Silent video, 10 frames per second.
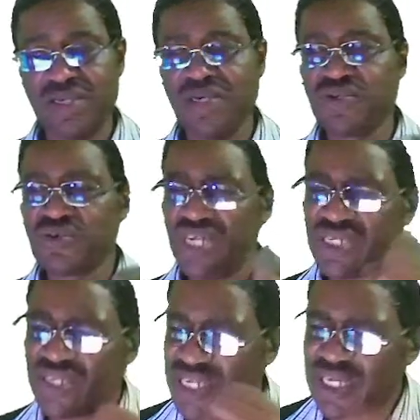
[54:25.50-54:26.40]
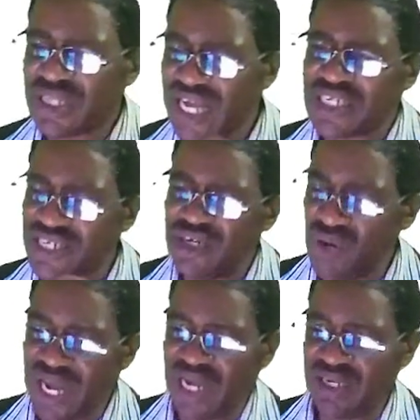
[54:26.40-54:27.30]
But let's take that railway
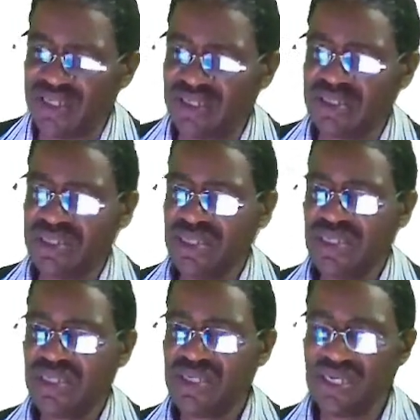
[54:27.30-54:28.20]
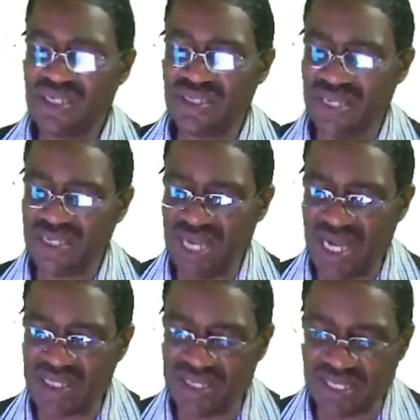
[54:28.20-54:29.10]
line is this
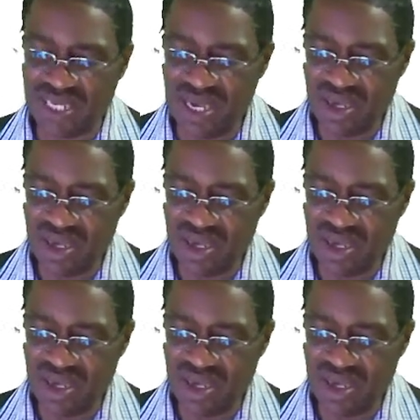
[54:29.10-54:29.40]
asset A.